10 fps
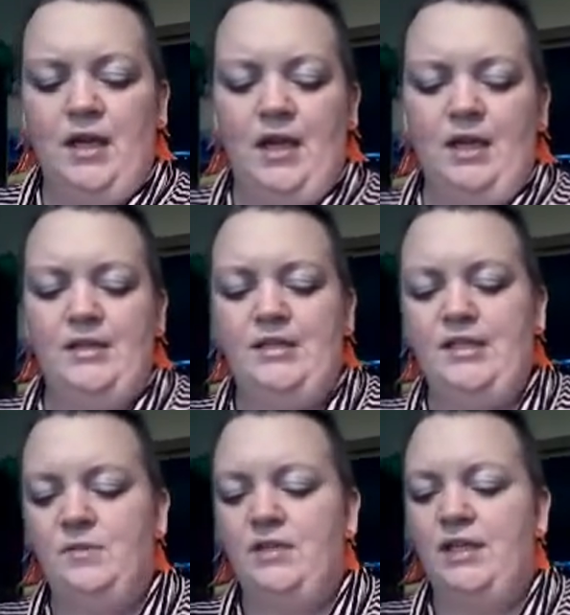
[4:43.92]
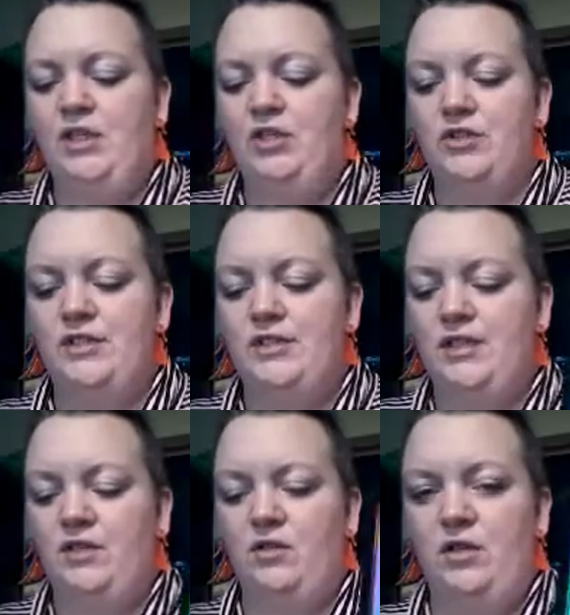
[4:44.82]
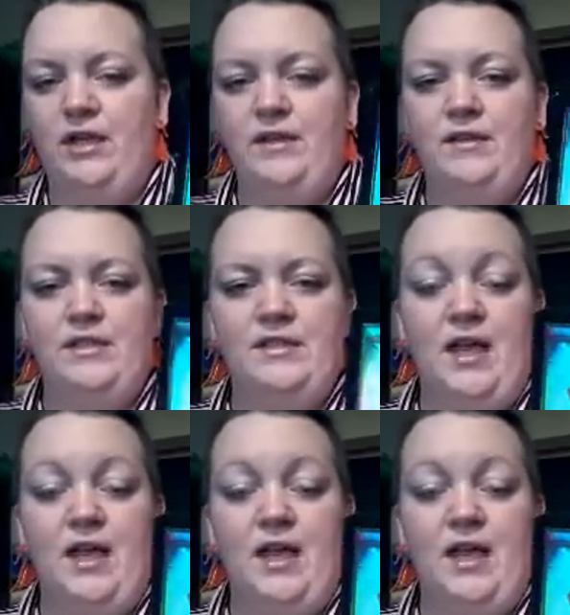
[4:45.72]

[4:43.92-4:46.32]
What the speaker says: And it seems like you're still in this